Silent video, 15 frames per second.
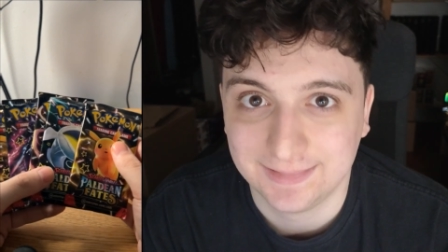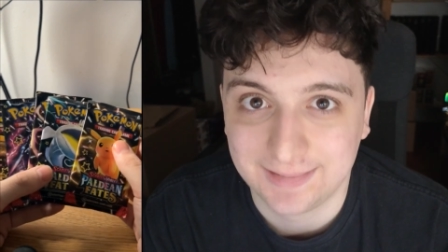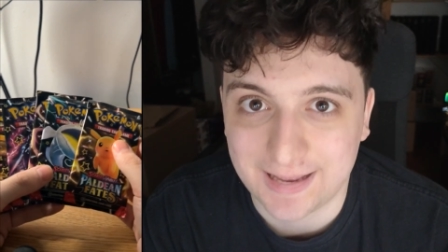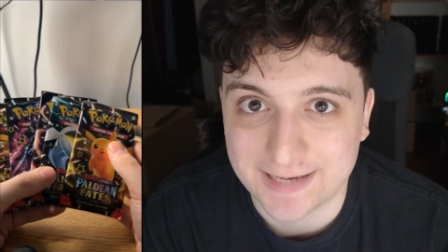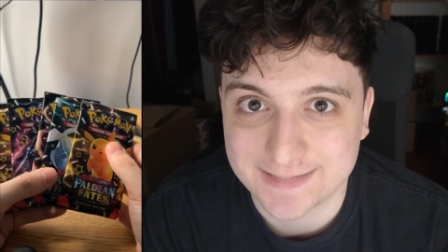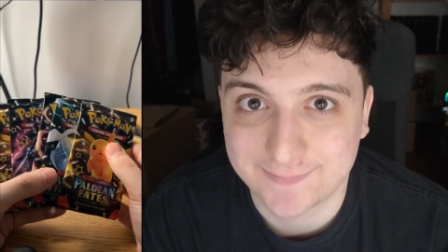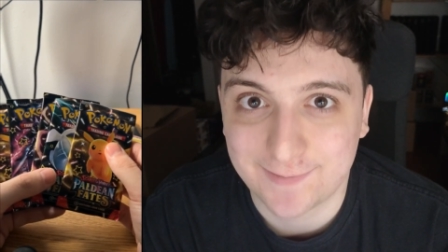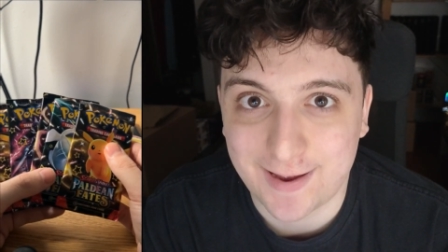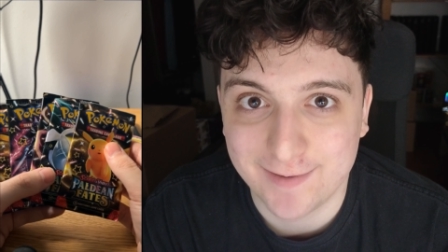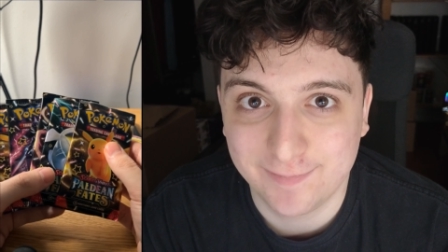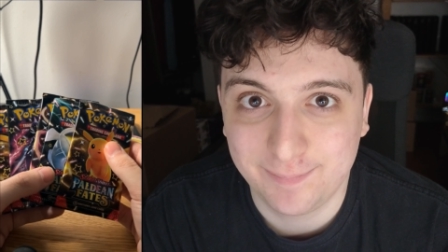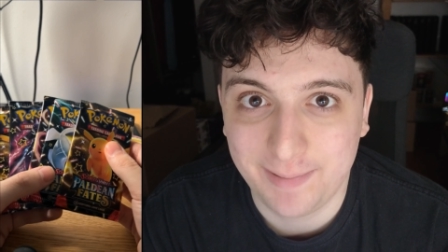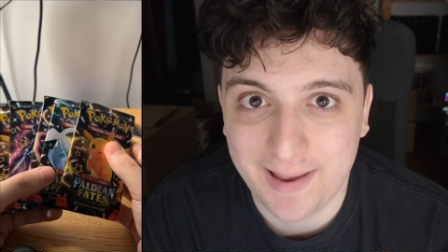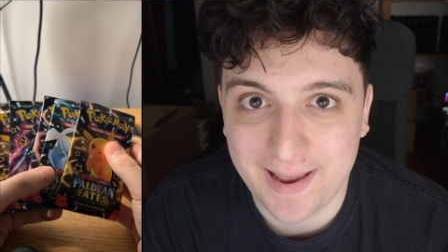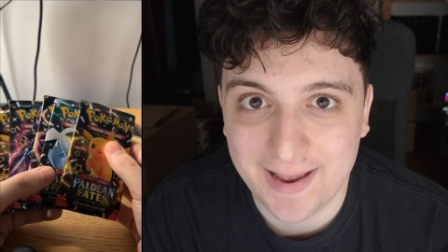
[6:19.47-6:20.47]
last five
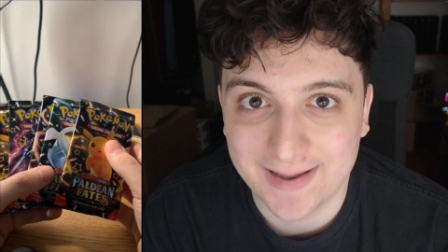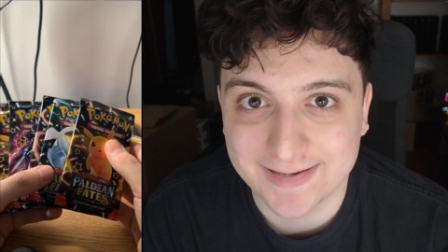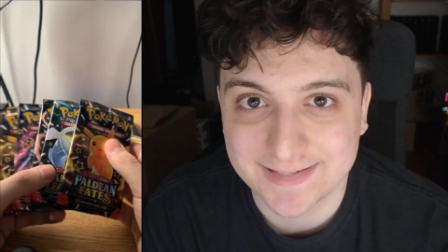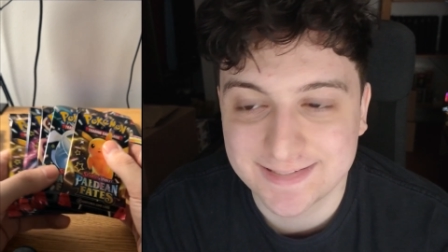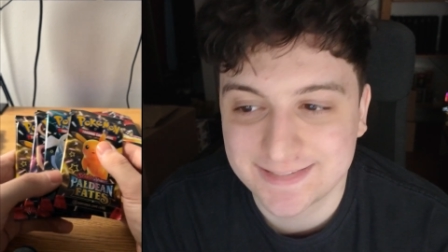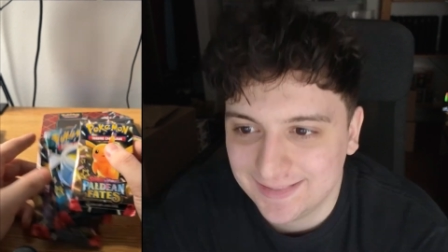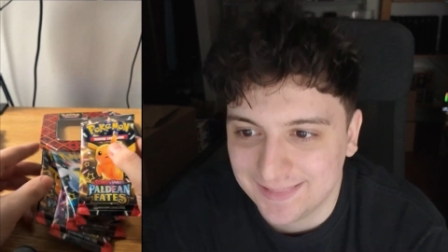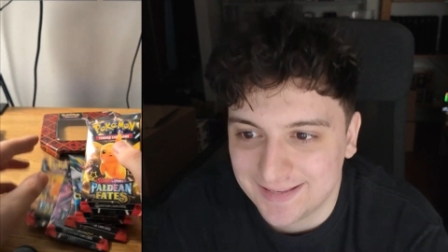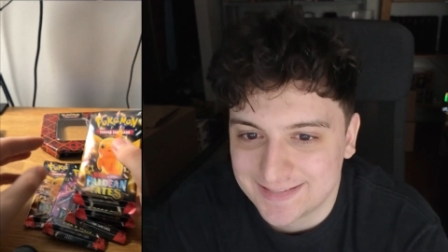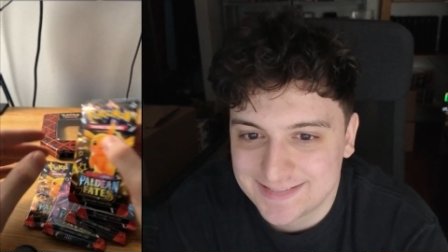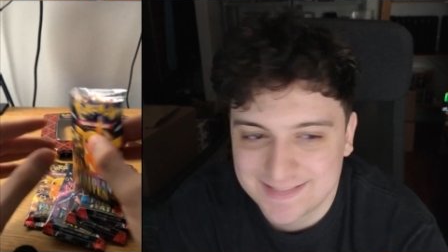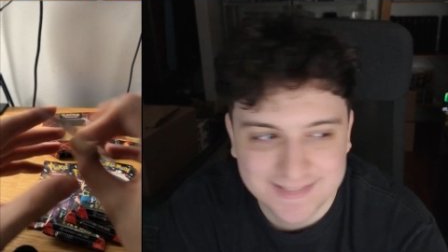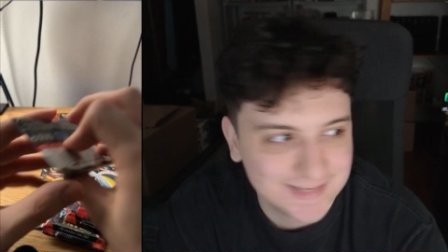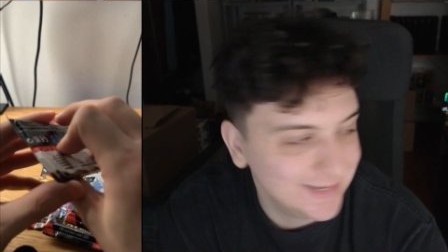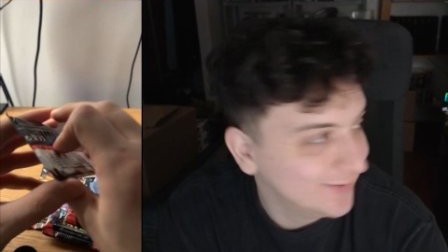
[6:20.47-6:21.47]
packs. Let's
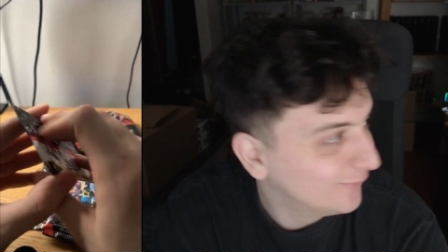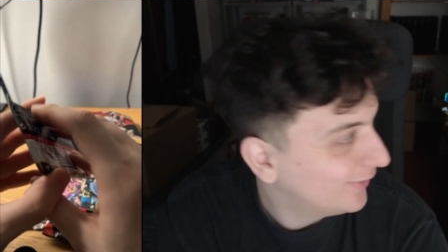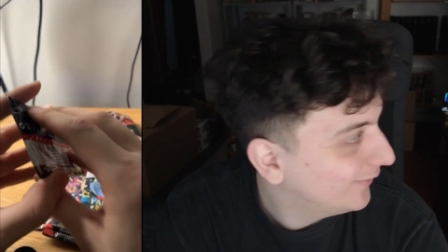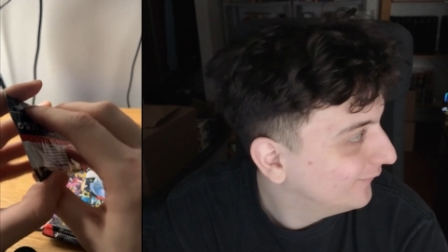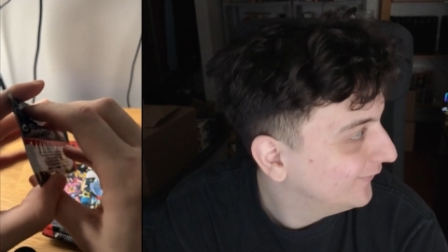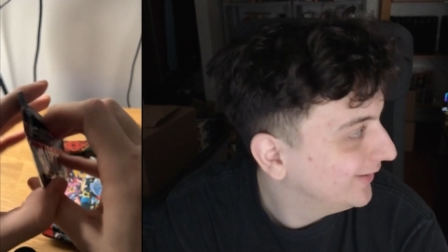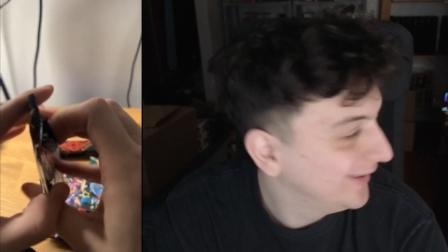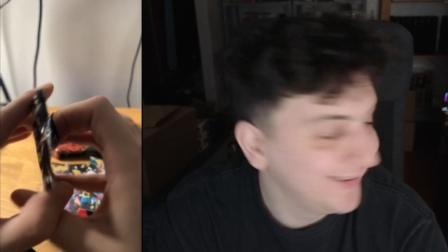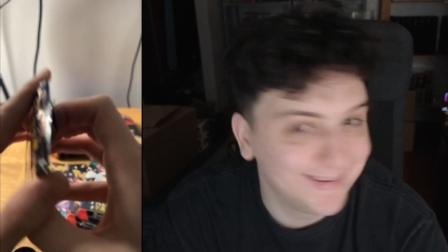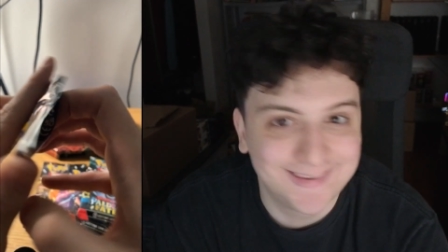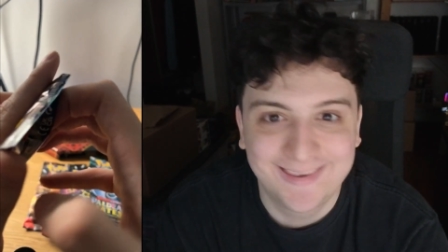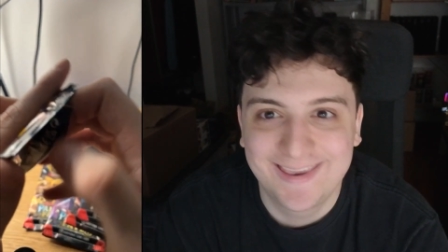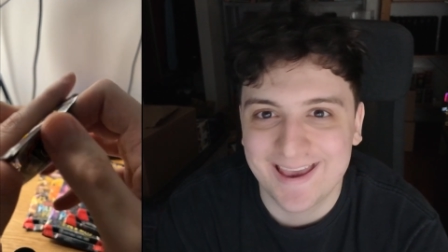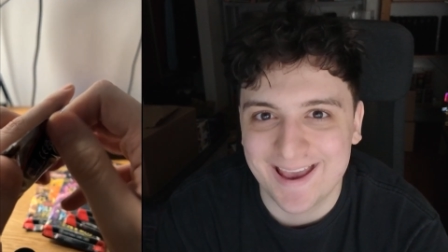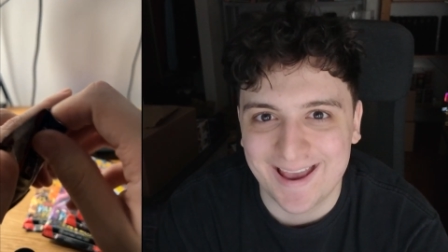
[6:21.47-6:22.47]
see what we
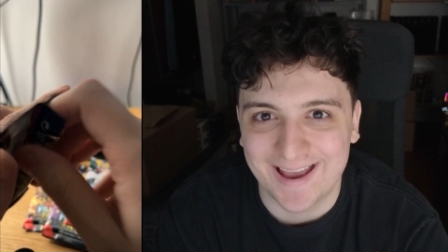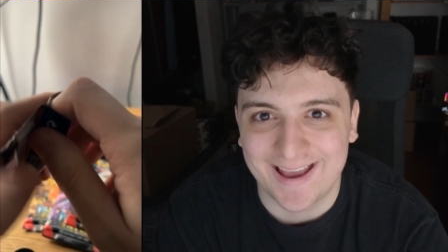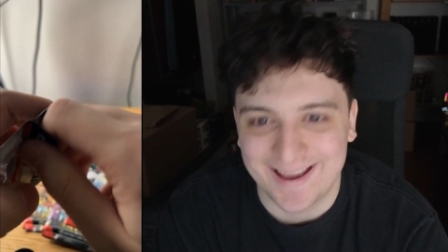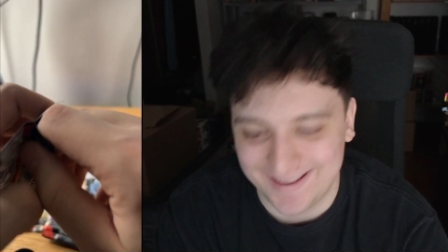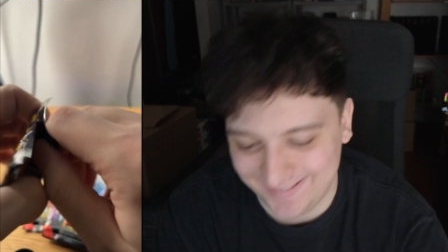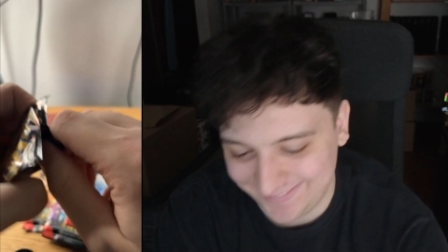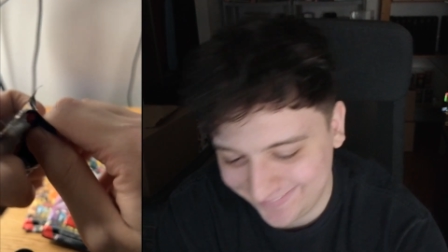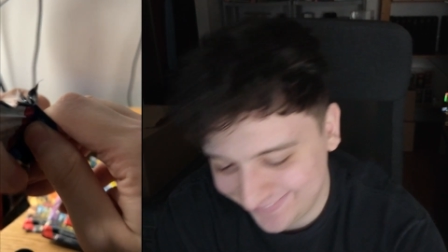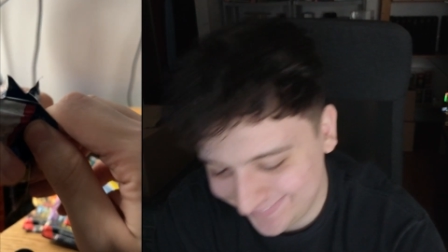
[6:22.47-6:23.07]
get.